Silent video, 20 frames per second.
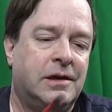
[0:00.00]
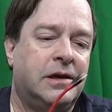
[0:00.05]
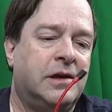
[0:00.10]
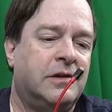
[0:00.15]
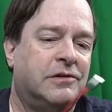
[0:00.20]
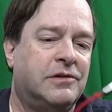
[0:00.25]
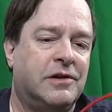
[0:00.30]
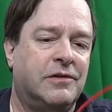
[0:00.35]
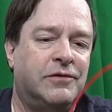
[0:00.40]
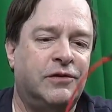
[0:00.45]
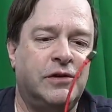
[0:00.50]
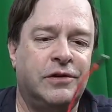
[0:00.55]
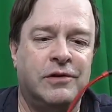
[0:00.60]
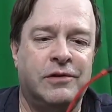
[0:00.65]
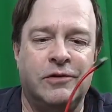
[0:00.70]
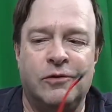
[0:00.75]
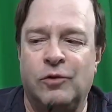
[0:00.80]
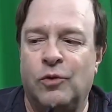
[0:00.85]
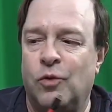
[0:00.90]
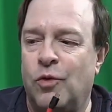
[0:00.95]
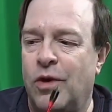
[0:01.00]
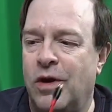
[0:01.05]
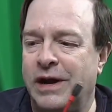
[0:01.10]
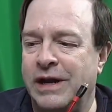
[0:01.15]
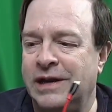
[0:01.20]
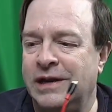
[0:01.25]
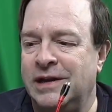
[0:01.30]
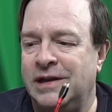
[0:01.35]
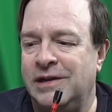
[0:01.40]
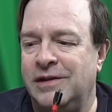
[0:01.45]
So if you're
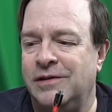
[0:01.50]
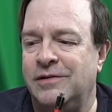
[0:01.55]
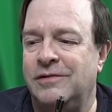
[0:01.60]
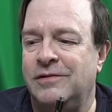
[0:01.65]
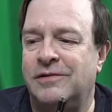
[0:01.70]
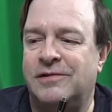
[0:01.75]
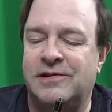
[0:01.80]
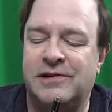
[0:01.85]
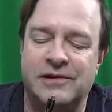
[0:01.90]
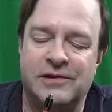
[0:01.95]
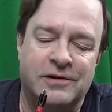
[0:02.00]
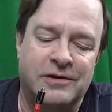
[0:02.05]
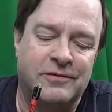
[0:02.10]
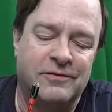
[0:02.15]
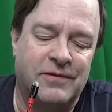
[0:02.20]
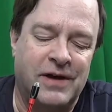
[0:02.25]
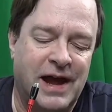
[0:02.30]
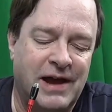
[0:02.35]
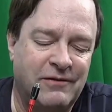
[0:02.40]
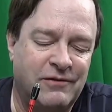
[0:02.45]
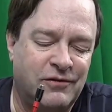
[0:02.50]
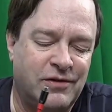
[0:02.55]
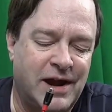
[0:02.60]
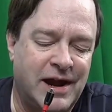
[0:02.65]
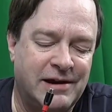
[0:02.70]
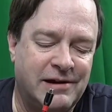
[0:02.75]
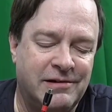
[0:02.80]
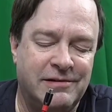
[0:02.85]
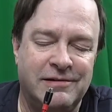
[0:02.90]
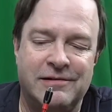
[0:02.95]
wanting to use your Vive
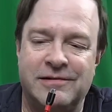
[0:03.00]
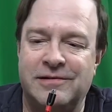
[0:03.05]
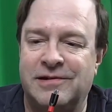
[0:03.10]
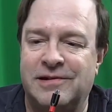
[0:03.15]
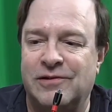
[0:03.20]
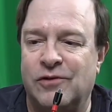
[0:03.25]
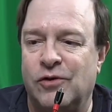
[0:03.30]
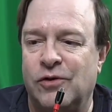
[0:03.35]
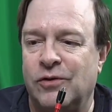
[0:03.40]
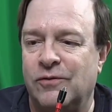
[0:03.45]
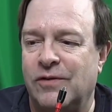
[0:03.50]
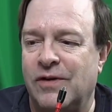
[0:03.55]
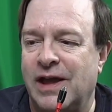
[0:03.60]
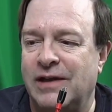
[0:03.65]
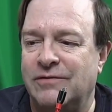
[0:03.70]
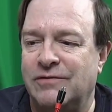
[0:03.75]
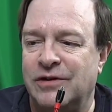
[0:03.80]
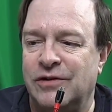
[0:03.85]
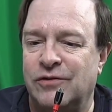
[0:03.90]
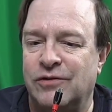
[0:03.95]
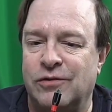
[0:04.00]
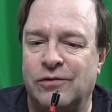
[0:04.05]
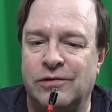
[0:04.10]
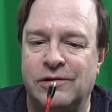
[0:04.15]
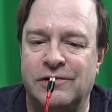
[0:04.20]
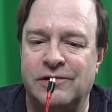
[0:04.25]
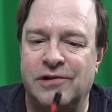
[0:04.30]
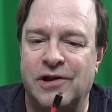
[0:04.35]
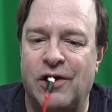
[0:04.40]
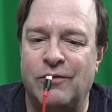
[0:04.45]
trackers or Vive
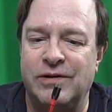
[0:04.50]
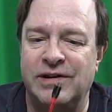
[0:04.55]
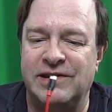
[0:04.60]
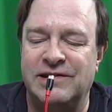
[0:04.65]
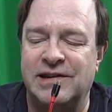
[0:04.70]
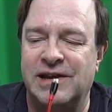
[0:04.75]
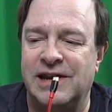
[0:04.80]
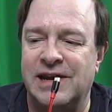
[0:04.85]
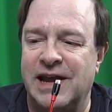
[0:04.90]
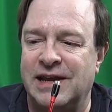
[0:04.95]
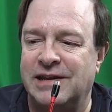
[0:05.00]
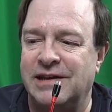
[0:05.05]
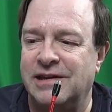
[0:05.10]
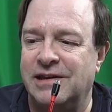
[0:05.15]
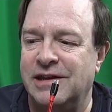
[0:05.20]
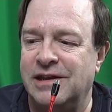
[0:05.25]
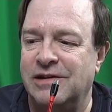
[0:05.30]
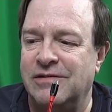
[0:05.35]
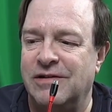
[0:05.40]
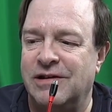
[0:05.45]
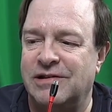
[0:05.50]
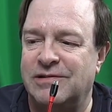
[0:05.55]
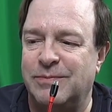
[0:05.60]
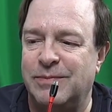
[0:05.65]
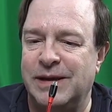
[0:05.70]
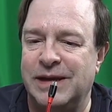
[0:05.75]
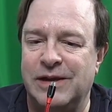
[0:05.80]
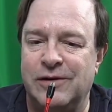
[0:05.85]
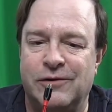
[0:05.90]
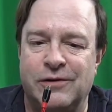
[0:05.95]
controllers always connected to
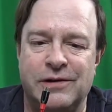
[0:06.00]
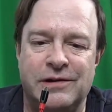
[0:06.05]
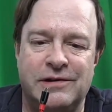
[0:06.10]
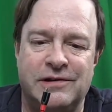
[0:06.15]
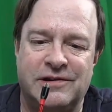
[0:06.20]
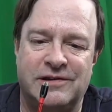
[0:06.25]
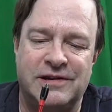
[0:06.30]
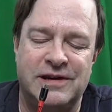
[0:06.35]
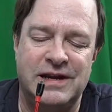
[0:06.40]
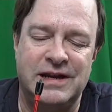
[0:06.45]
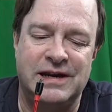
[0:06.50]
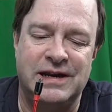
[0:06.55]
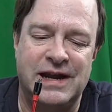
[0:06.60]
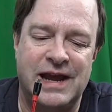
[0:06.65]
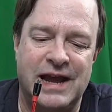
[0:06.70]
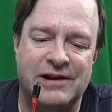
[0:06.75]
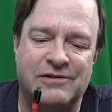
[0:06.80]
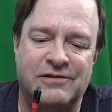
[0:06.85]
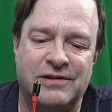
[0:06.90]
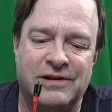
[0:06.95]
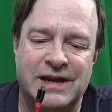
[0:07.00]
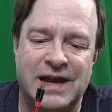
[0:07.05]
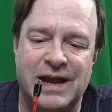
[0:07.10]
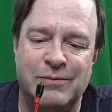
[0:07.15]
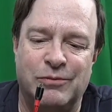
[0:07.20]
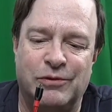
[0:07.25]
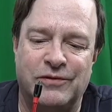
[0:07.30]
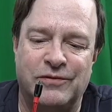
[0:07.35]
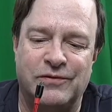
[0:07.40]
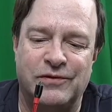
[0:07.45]
USB, or you just need extra
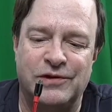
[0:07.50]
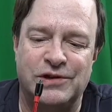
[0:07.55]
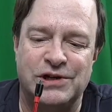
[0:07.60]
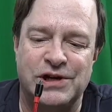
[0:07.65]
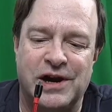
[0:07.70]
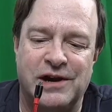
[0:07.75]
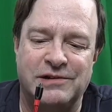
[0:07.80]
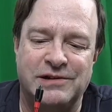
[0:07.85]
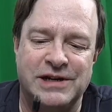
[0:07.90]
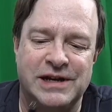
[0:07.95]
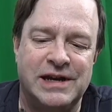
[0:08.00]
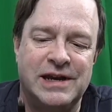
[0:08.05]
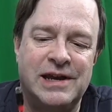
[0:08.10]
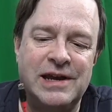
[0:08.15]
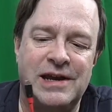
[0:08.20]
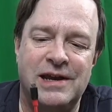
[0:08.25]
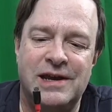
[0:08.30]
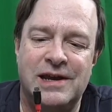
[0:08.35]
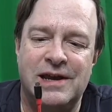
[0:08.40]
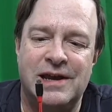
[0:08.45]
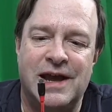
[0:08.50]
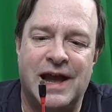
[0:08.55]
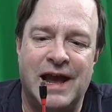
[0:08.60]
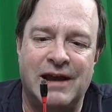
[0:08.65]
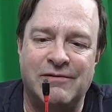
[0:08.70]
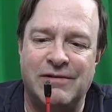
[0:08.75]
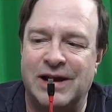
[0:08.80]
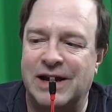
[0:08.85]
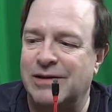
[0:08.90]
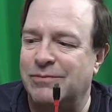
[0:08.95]
cables for charging, I'd
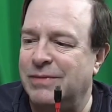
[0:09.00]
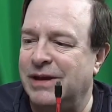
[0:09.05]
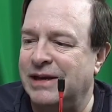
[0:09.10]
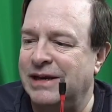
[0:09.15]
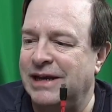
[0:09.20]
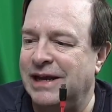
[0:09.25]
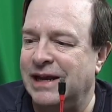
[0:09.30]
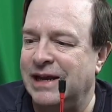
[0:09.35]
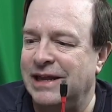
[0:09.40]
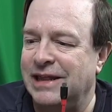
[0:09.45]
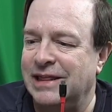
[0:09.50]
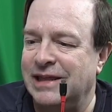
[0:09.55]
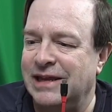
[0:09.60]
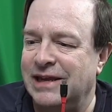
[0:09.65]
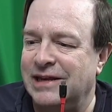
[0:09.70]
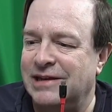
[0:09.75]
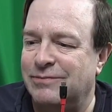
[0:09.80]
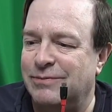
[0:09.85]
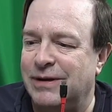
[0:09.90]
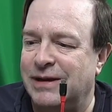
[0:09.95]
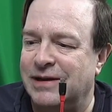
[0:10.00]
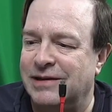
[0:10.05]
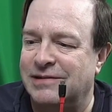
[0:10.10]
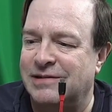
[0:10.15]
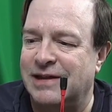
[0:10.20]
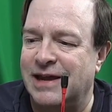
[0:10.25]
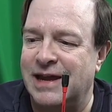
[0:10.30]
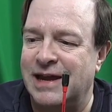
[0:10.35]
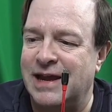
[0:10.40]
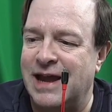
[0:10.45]
recommend getting these because
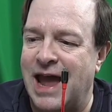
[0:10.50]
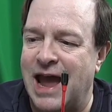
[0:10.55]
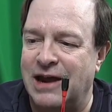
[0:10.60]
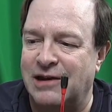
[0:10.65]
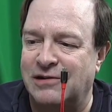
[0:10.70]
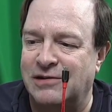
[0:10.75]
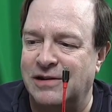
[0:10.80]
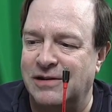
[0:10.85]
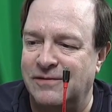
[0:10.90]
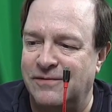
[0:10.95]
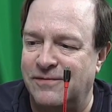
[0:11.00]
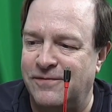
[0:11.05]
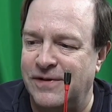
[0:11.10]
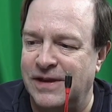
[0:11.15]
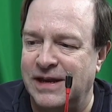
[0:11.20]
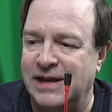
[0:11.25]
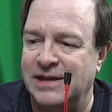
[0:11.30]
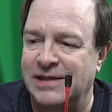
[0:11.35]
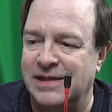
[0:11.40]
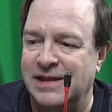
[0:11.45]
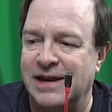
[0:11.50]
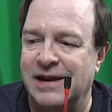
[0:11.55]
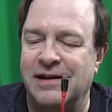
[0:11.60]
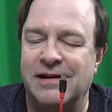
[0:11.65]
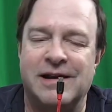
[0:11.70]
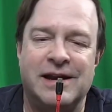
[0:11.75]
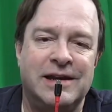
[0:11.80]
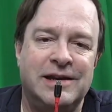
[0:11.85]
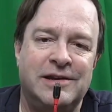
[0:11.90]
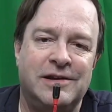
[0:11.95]
they actually fit in there
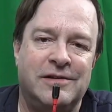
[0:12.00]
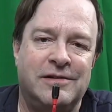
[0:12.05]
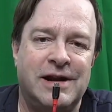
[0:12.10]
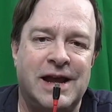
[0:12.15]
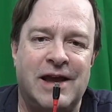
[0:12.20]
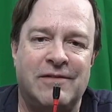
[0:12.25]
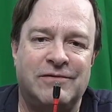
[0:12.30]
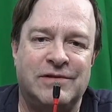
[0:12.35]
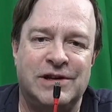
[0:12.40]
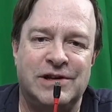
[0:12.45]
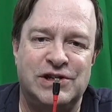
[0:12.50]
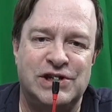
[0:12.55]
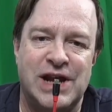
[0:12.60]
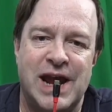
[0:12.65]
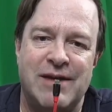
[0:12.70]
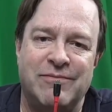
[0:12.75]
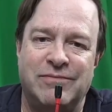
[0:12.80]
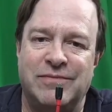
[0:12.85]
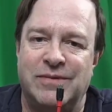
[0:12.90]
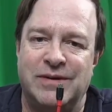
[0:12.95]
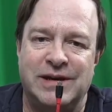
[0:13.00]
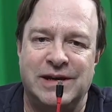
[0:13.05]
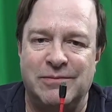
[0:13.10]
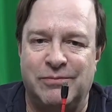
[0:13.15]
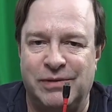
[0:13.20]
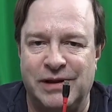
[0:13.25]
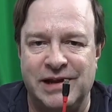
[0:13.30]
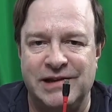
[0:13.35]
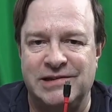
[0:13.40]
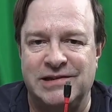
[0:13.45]
and you don't have to jam them into
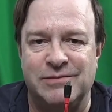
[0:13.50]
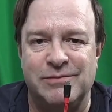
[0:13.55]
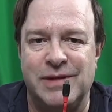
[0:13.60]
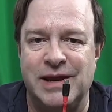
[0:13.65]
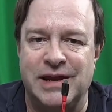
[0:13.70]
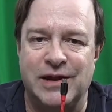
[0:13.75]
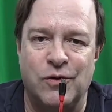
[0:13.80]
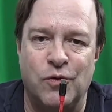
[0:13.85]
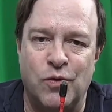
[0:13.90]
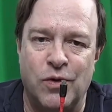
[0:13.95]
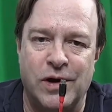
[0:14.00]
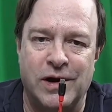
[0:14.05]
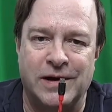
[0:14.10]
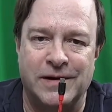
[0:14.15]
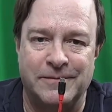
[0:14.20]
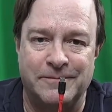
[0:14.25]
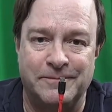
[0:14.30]
place to make it work.